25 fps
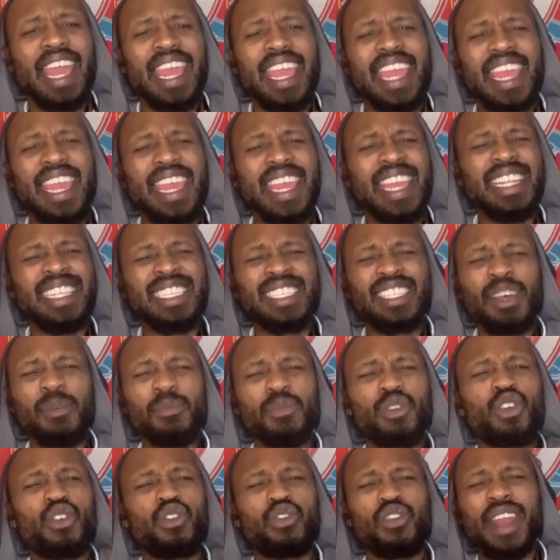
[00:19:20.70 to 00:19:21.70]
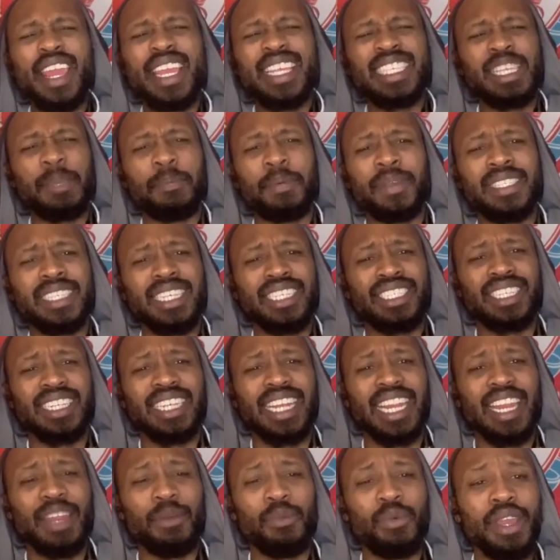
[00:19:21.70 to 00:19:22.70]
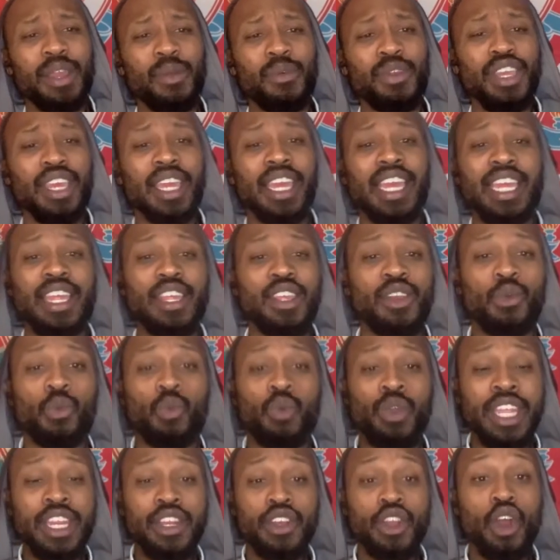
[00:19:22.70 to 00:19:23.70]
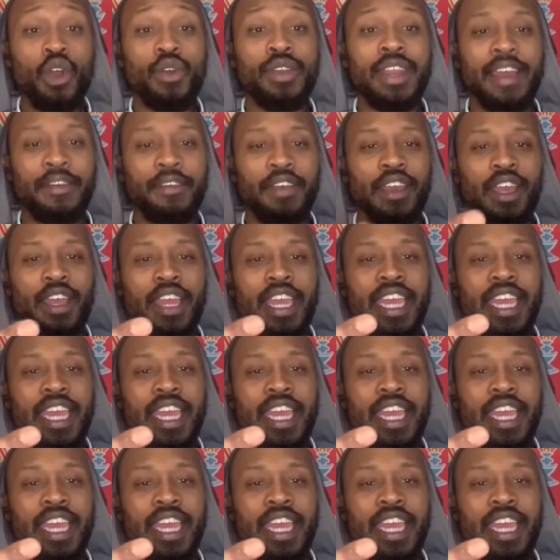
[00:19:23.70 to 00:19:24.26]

in some crazy position. Like, we know that